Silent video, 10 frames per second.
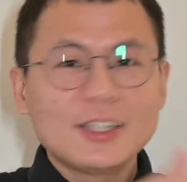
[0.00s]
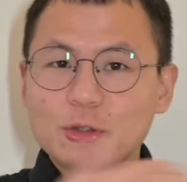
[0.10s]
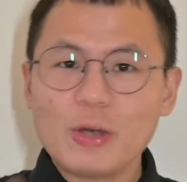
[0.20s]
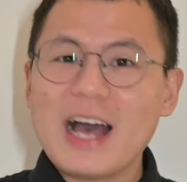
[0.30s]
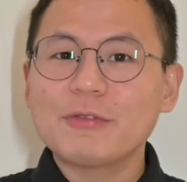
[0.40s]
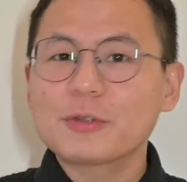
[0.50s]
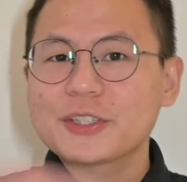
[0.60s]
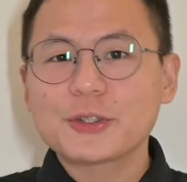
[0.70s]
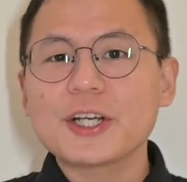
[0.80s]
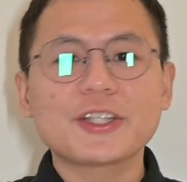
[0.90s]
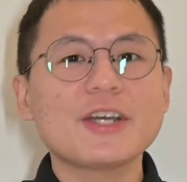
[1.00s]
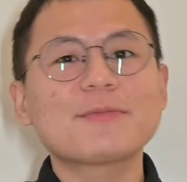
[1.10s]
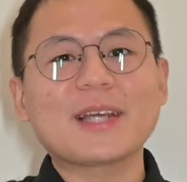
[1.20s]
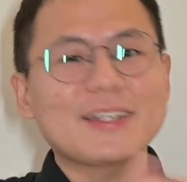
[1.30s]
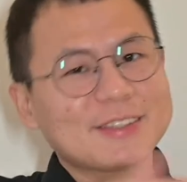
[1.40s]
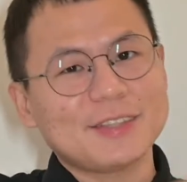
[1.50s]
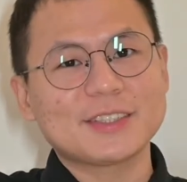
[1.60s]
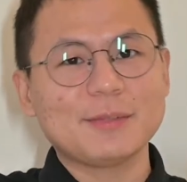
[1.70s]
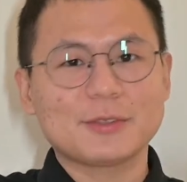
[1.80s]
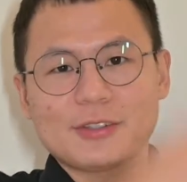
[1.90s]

travel restrictions because of some